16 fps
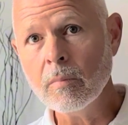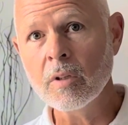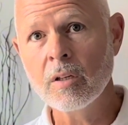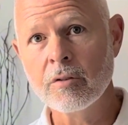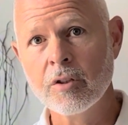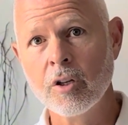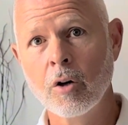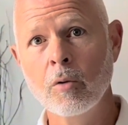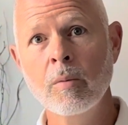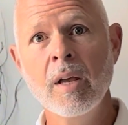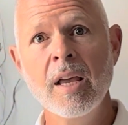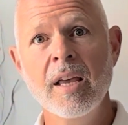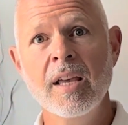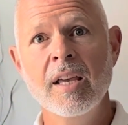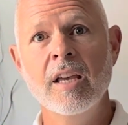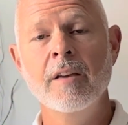So
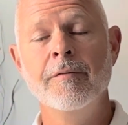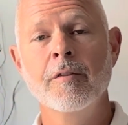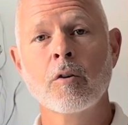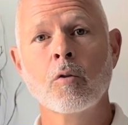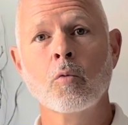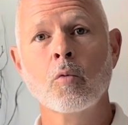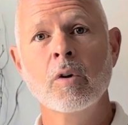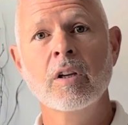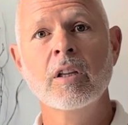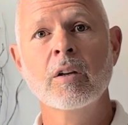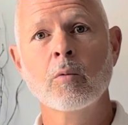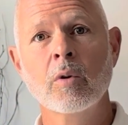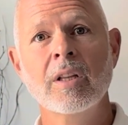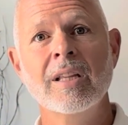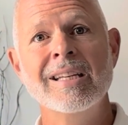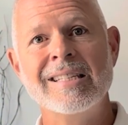if you're really,
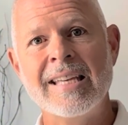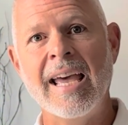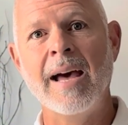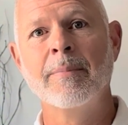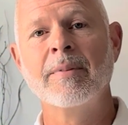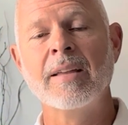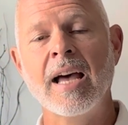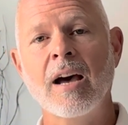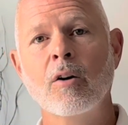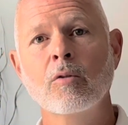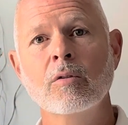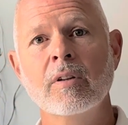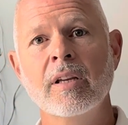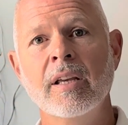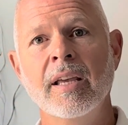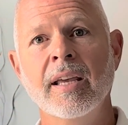really tapped
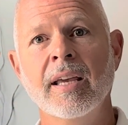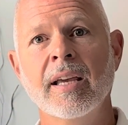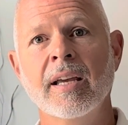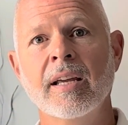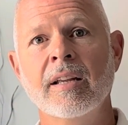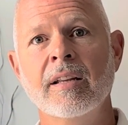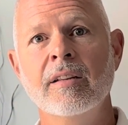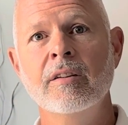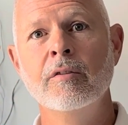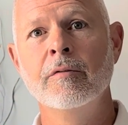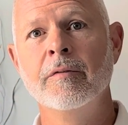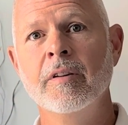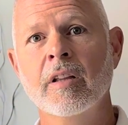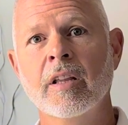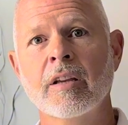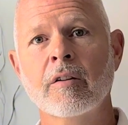out and you
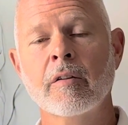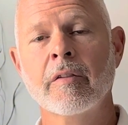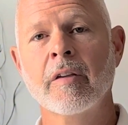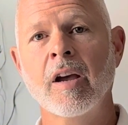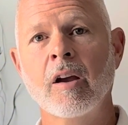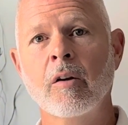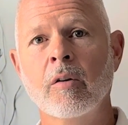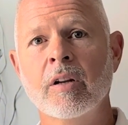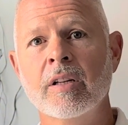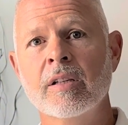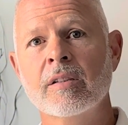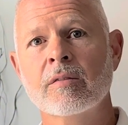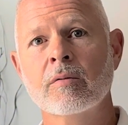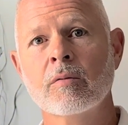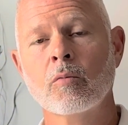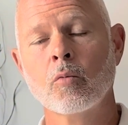feel like your thyroid
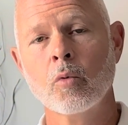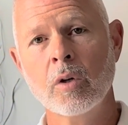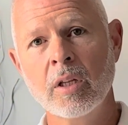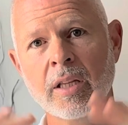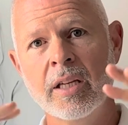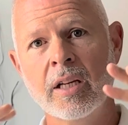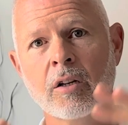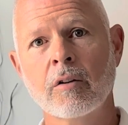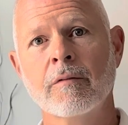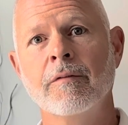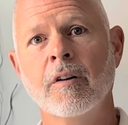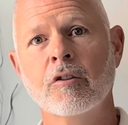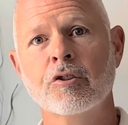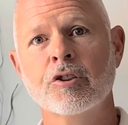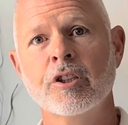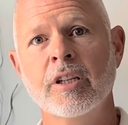is really under
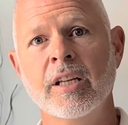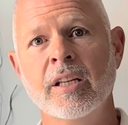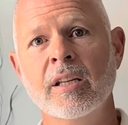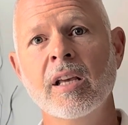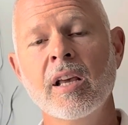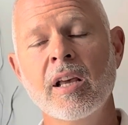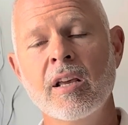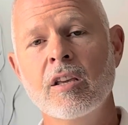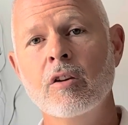functioning,